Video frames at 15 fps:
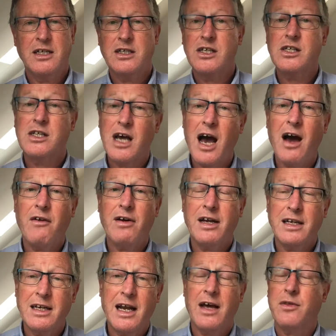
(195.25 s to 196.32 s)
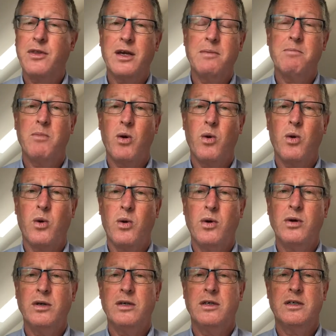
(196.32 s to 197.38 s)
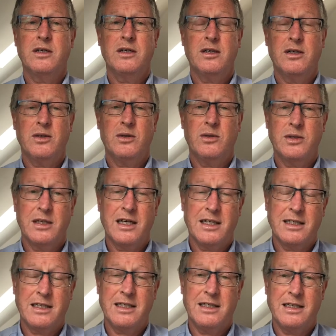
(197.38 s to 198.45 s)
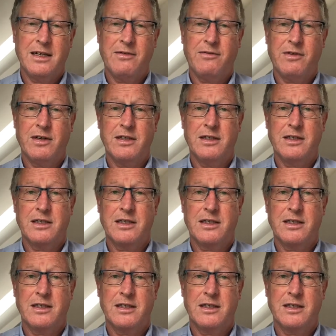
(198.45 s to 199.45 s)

desiring nothing more or nothing different.